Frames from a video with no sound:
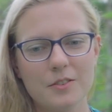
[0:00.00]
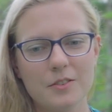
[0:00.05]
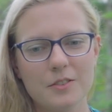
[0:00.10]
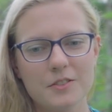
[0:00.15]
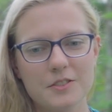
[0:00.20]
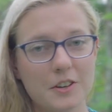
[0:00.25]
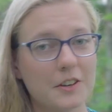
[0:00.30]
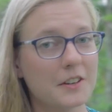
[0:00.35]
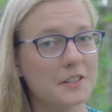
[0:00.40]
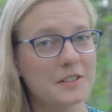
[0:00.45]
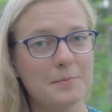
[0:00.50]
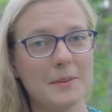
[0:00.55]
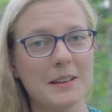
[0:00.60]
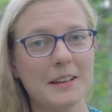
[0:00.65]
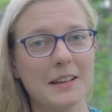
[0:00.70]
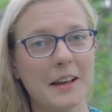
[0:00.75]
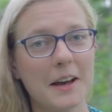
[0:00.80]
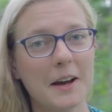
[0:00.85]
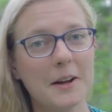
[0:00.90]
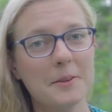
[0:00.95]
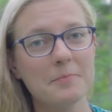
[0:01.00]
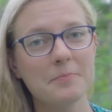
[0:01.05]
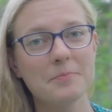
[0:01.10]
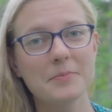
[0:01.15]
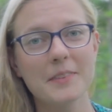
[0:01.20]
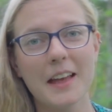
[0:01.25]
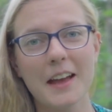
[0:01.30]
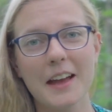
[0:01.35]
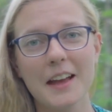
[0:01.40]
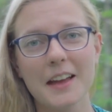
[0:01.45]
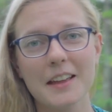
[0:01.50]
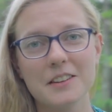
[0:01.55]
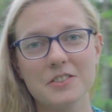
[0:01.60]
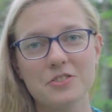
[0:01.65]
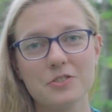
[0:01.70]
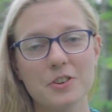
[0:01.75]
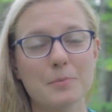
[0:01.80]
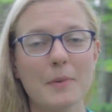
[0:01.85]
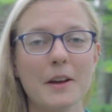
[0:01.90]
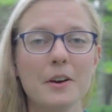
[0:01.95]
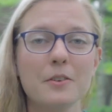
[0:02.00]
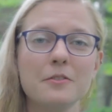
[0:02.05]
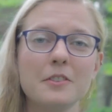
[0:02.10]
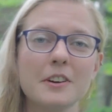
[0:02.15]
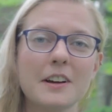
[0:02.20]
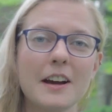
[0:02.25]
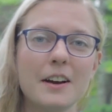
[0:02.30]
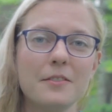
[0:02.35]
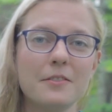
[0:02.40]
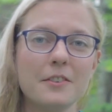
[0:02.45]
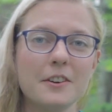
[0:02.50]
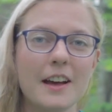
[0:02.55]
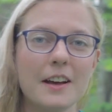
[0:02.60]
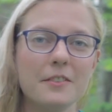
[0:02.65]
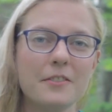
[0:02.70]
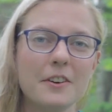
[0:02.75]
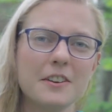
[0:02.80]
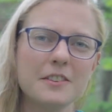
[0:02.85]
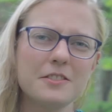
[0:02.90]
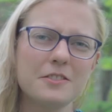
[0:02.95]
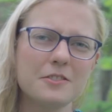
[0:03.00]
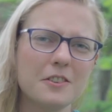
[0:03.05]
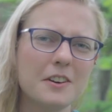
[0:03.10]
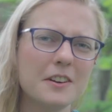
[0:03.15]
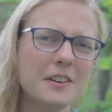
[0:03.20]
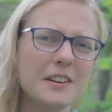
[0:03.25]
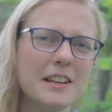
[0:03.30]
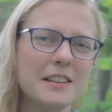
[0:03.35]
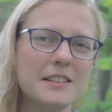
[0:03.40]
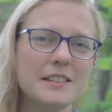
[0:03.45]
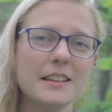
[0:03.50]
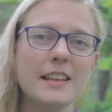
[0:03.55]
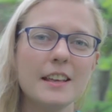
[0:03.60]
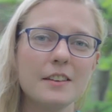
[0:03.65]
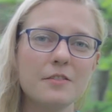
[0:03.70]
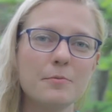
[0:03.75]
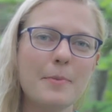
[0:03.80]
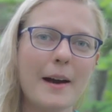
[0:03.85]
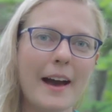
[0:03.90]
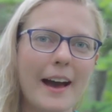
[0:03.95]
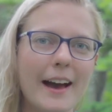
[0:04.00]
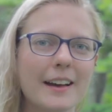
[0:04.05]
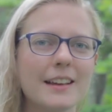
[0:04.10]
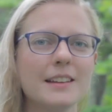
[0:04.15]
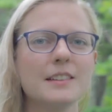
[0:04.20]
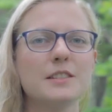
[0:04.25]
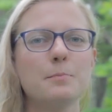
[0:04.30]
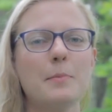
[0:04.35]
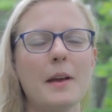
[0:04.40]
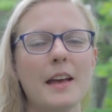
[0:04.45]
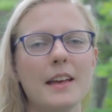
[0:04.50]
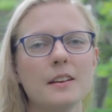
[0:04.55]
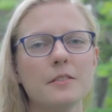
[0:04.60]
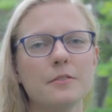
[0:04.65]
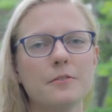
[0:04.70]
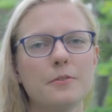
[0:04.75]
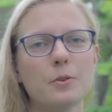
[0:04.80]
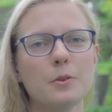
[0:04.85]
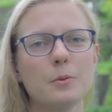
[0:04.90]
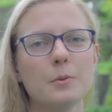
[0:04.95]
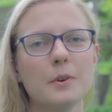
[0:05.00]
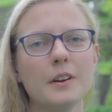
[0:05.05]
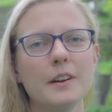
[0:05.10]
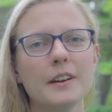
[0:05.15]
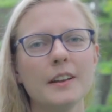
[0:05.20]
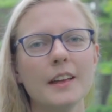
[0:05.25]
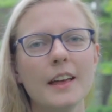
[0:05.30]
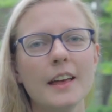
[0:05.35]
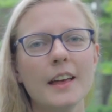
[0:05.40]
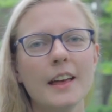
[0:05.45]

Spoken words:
started speaking up, and during my own recovery, I felt a strong need to give back and to pay it forward